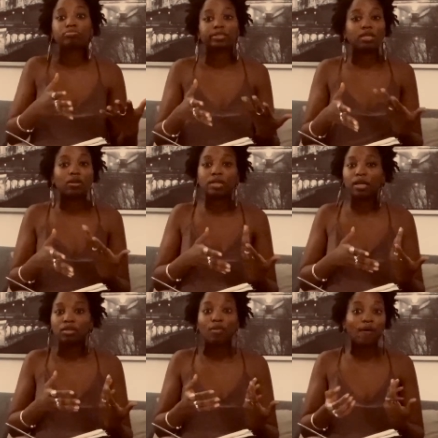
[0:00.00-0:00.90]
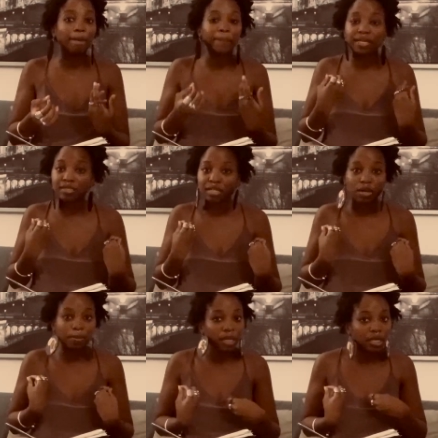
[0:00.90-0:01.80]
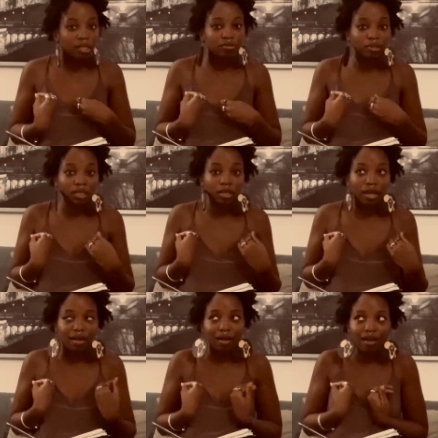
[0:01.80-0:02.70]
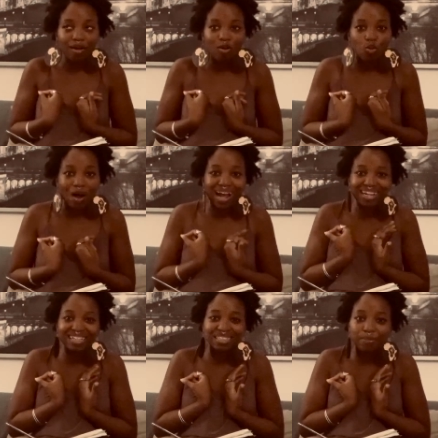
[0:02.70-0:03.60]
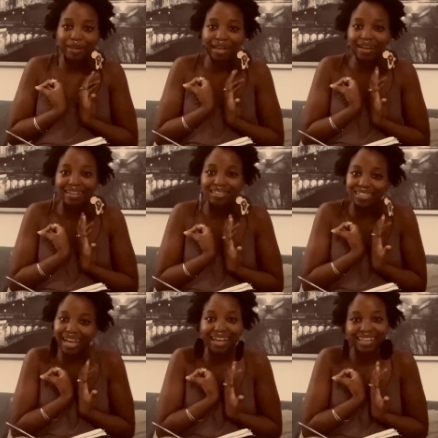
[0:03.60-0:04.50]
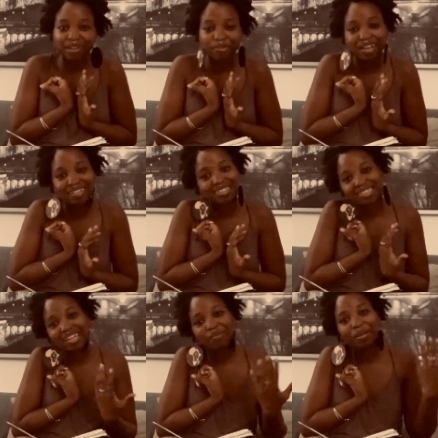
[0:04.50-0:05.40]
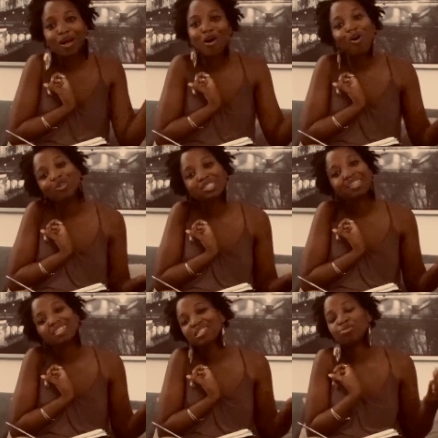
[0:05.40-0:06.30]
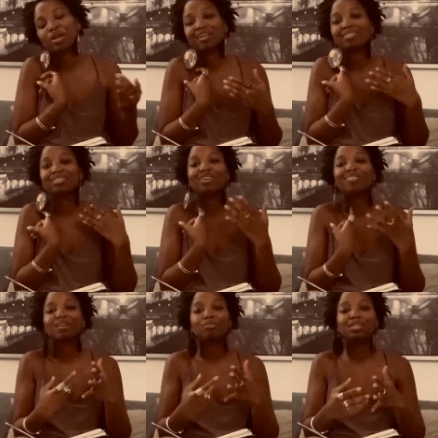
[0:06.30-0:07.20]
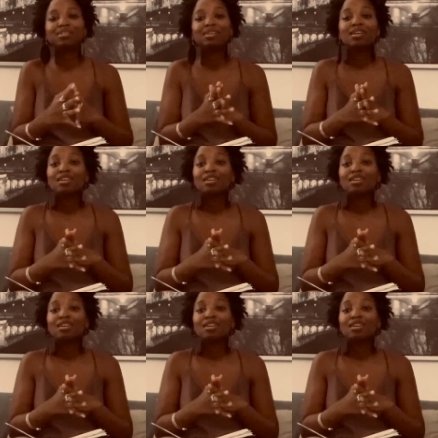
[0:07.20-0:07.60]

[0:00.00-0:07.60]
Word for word: so that you aren't pinching your pennies when you're like, oh, I need to buy a jacket because it's gonna be cold in this place, you know what I mean?